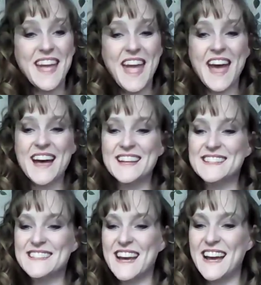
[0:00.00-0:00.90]

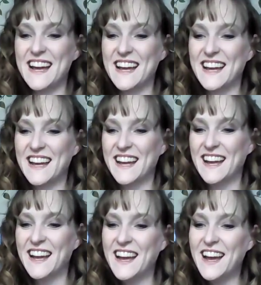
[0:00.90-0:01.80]
And, uh,
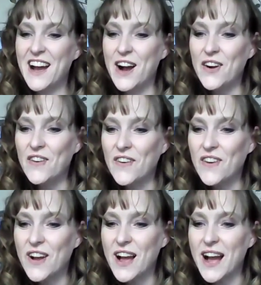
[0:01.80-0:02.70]
oh,
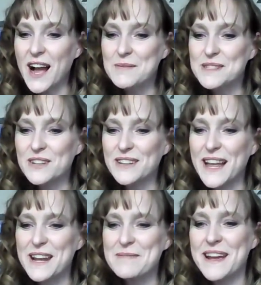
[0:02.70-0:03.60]
I'm so
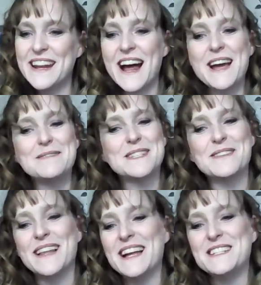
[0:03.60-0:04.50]
glad I made it. I am so
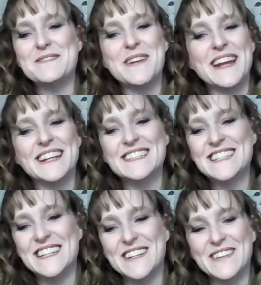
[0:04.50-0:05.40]
glad you made it,
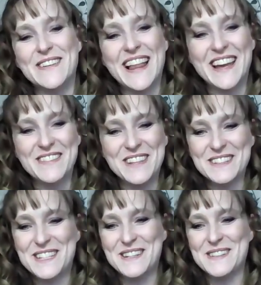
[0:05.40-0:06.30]
too. I love you,
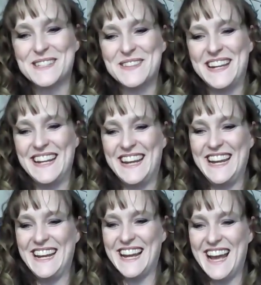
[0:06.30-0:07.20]
too,
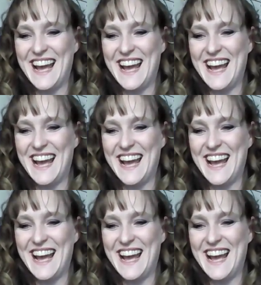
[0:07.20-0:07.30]
sweetie.